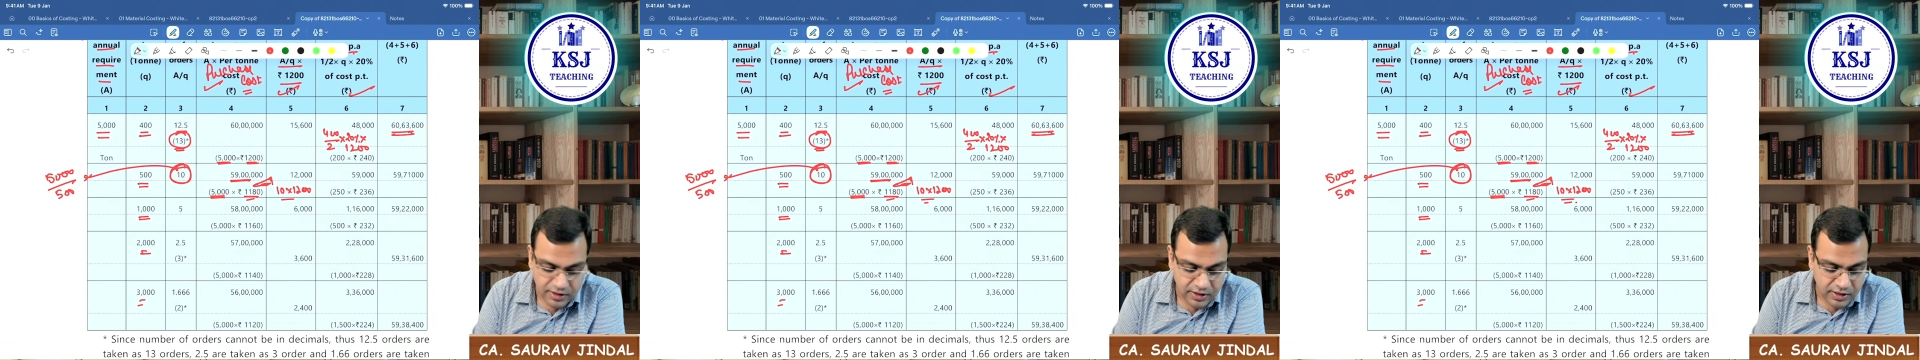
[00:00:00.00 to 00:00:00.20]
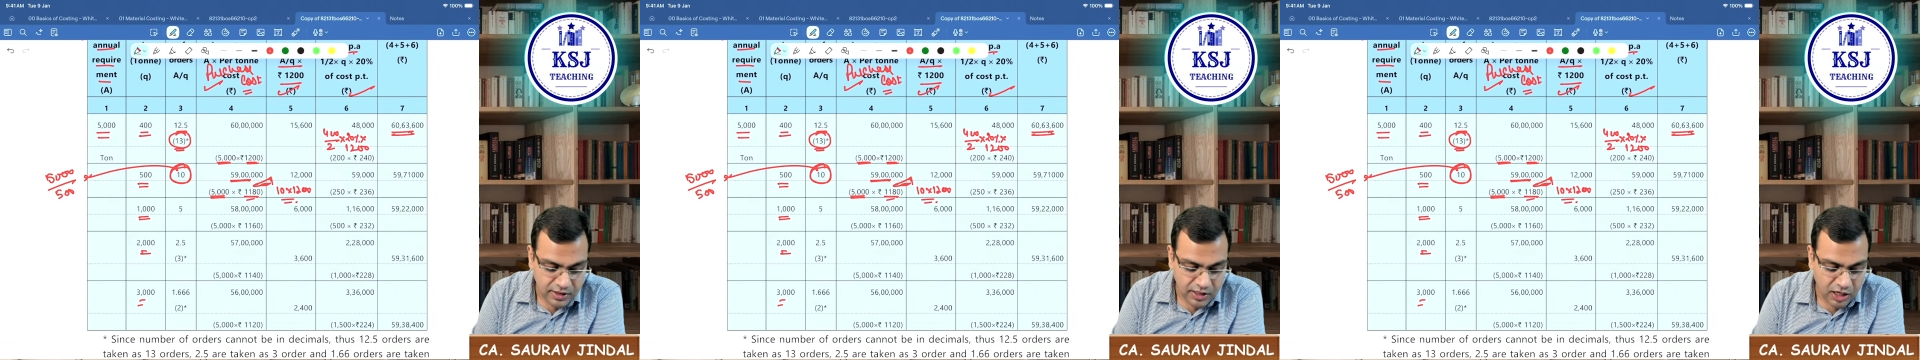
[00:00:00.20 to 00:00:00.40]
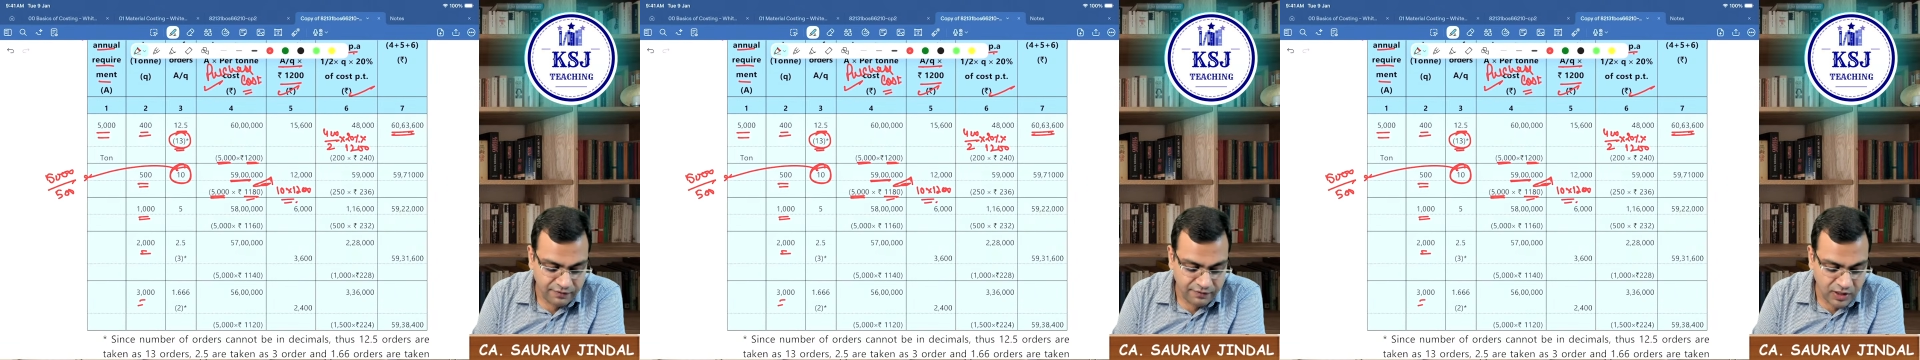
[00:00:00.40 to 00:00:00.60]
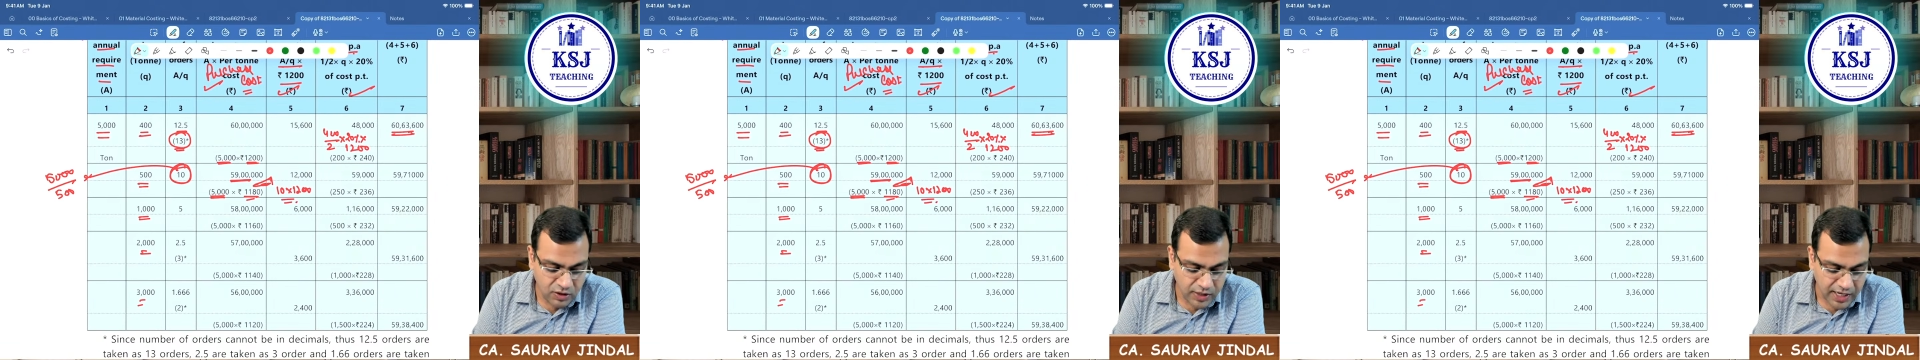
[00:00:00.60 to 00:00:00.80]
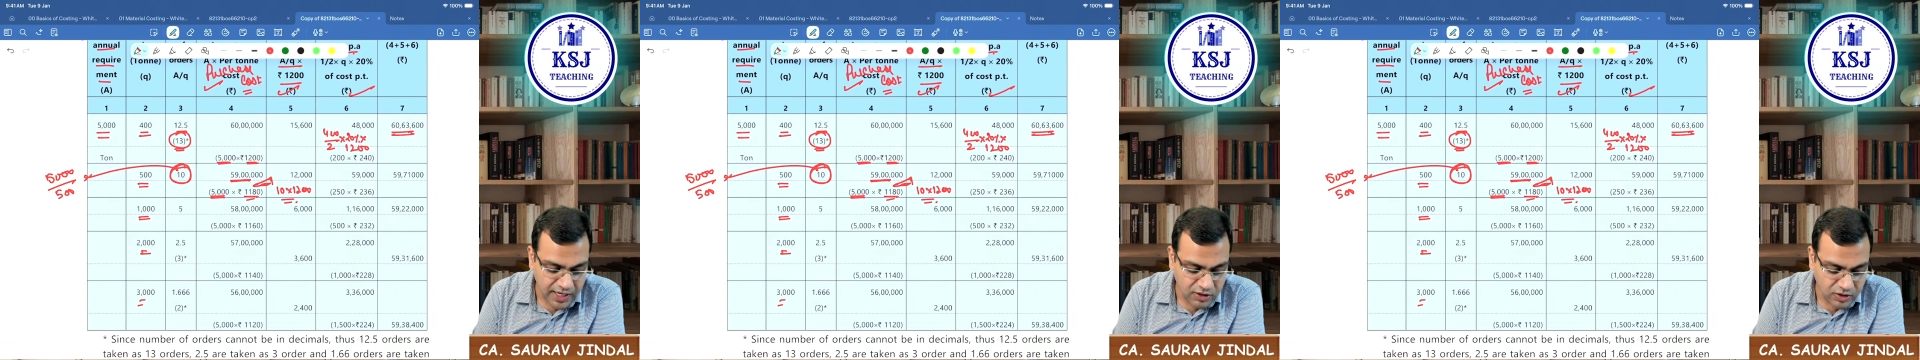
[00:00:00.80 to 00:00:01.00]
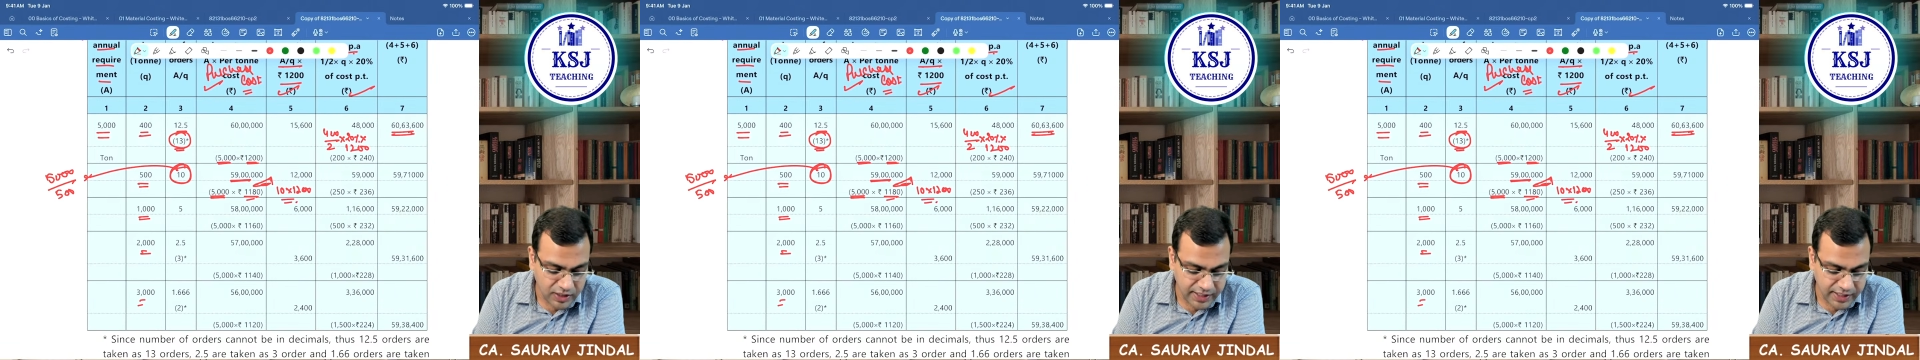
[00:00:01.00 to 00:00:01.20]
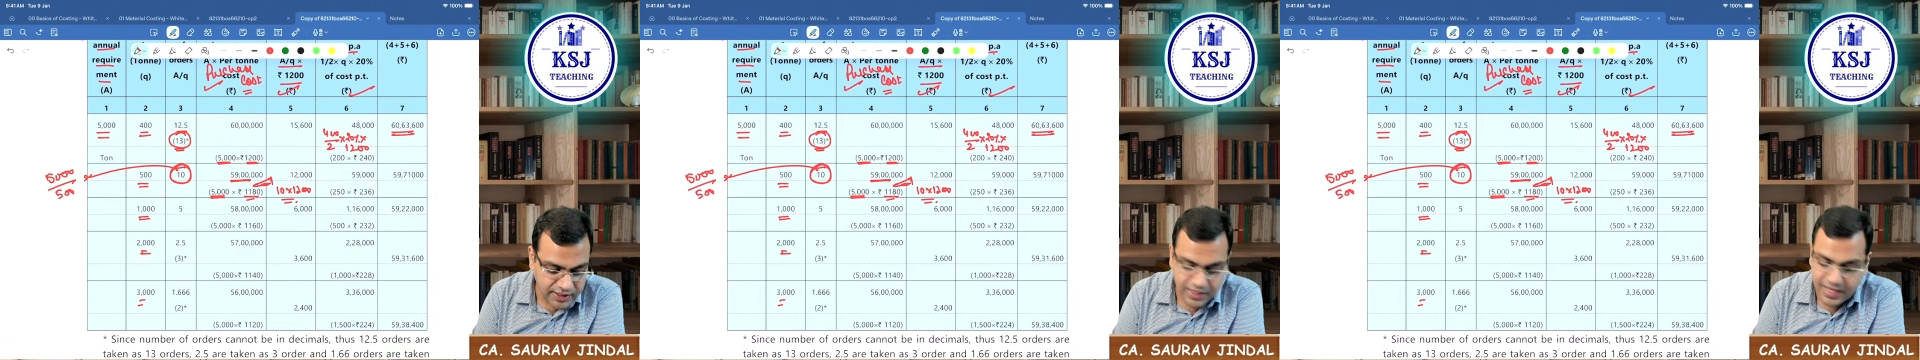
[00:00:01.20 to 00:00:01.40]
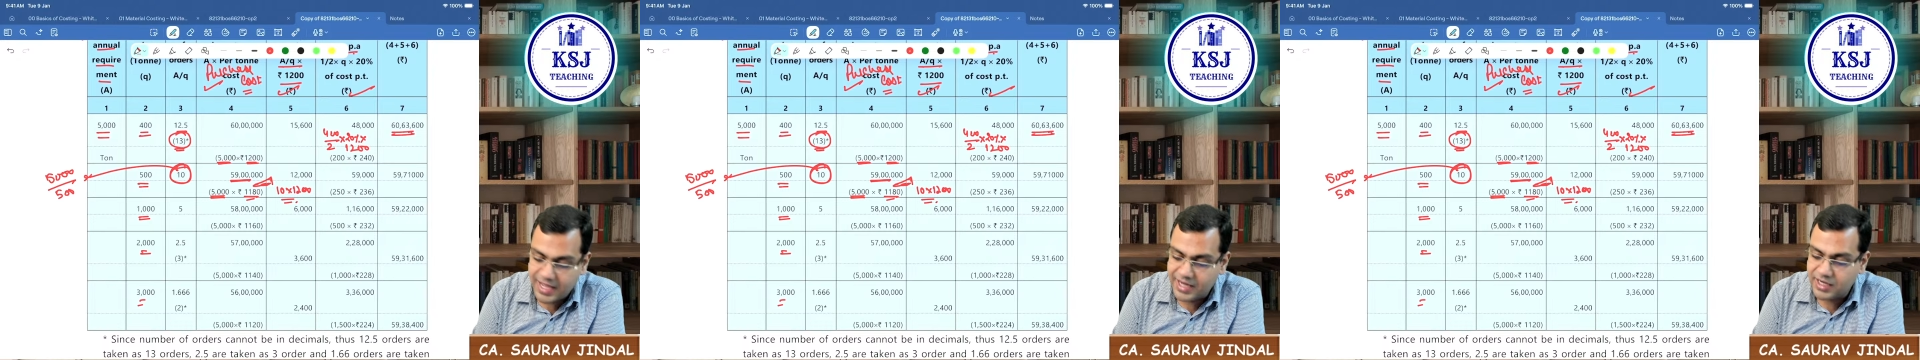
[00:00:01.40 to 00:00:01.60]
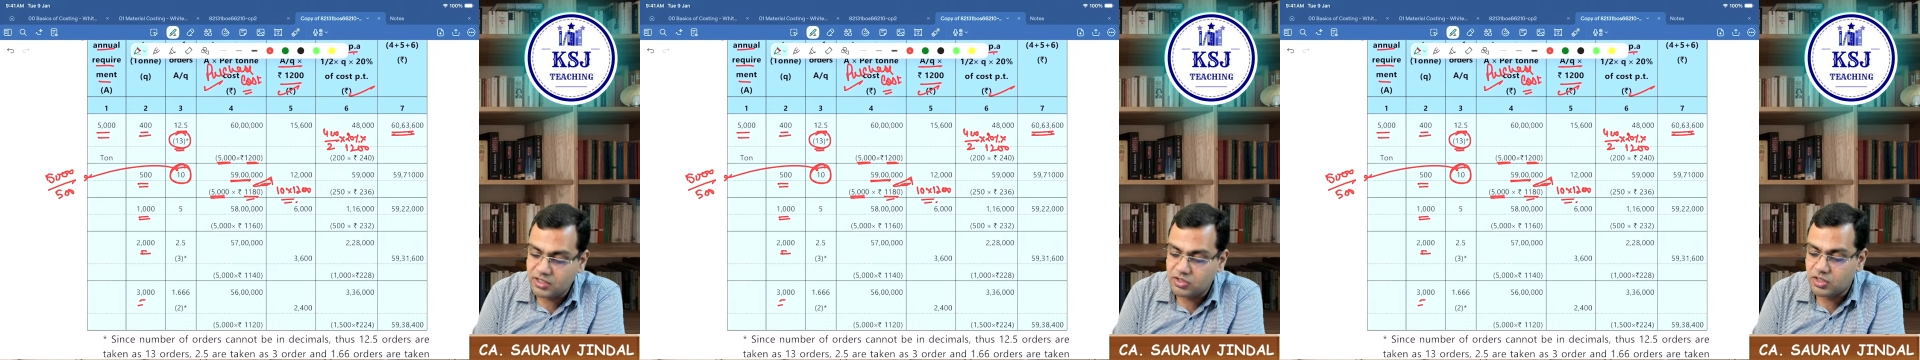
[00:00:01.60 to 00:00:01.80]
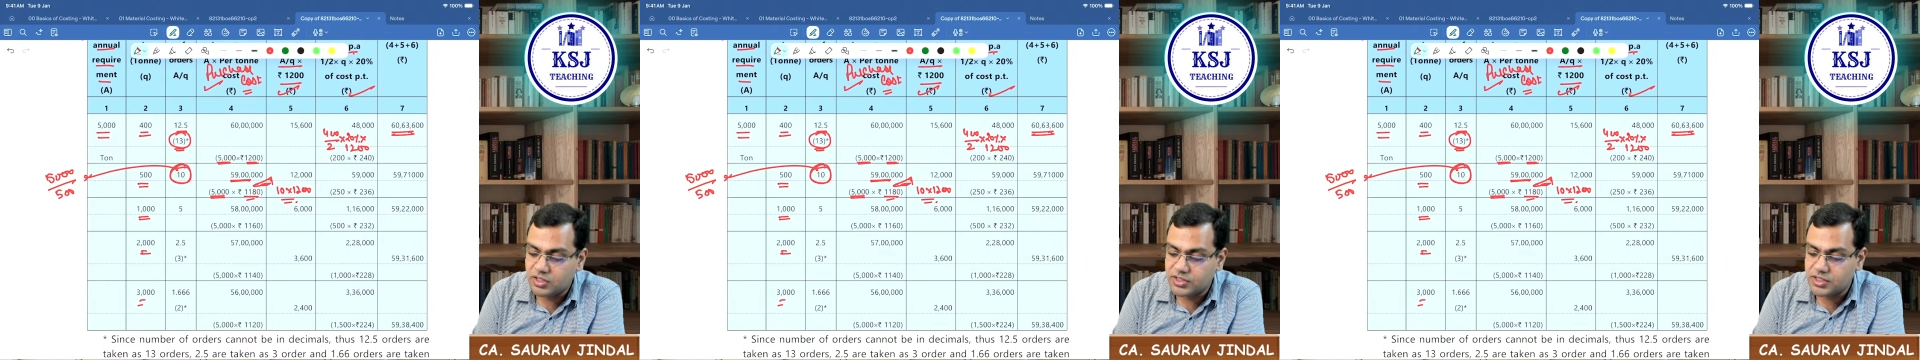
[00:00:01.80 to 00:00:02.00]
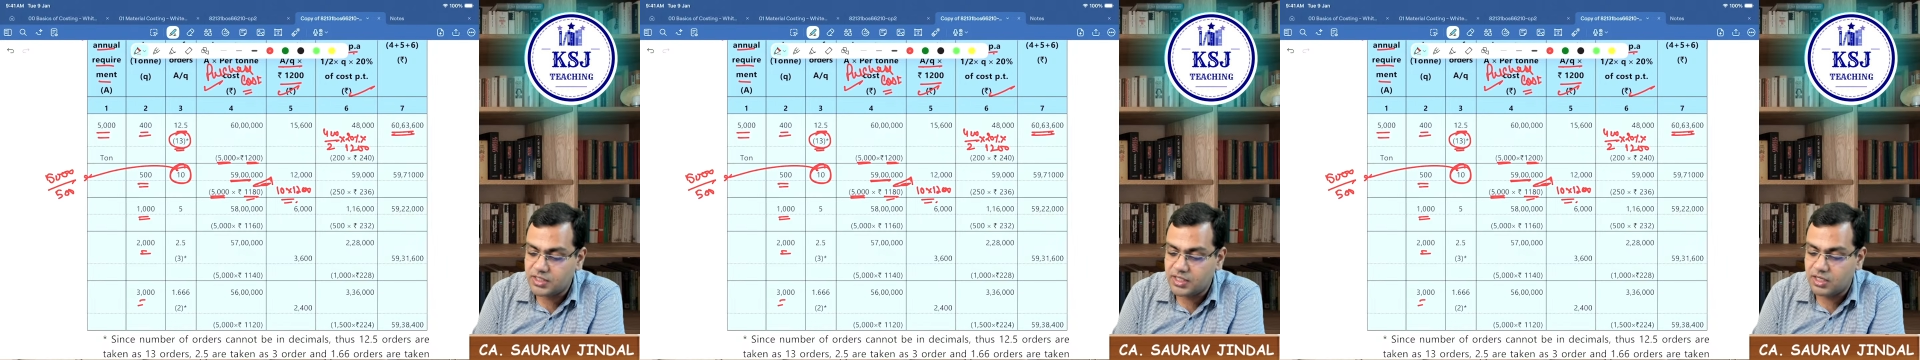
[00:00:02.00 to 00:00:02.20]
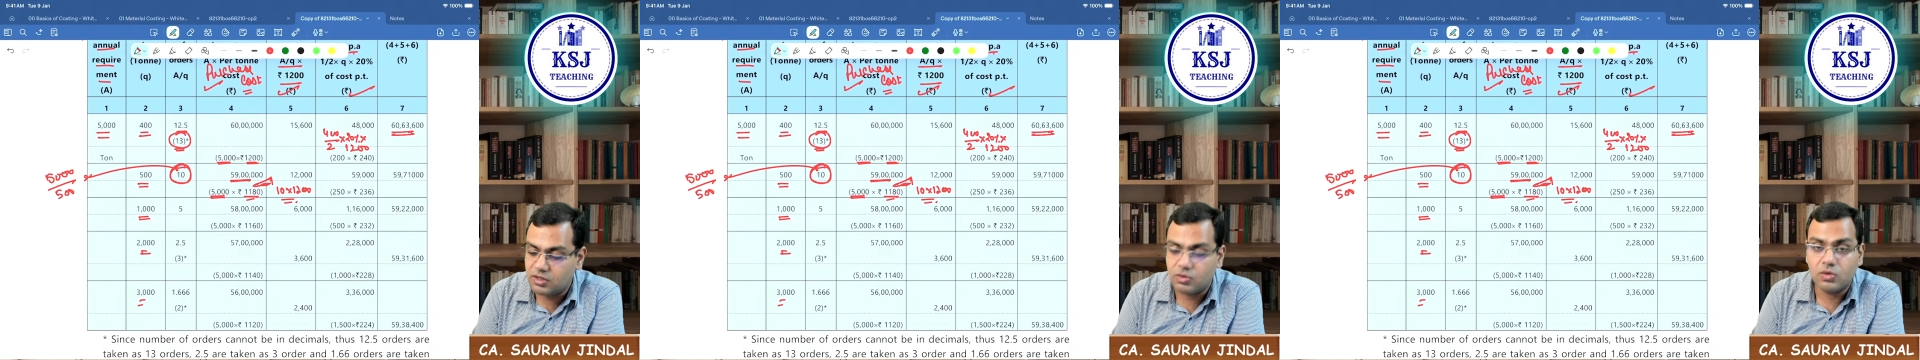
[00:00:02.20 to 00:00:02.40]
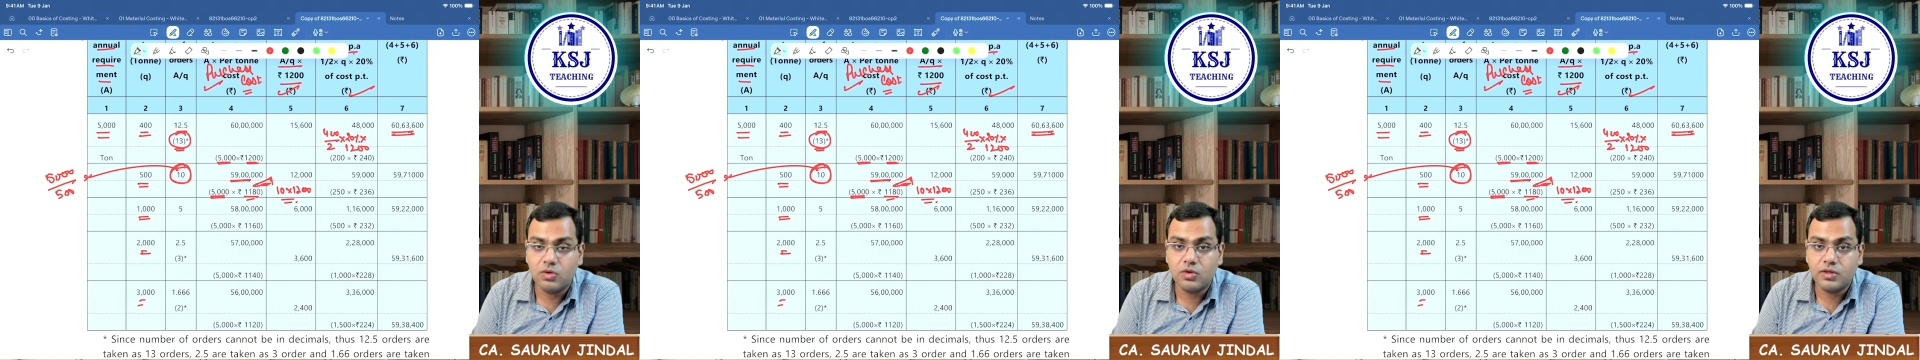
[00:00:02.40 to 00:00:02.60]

How will you calculate the carrying cost now?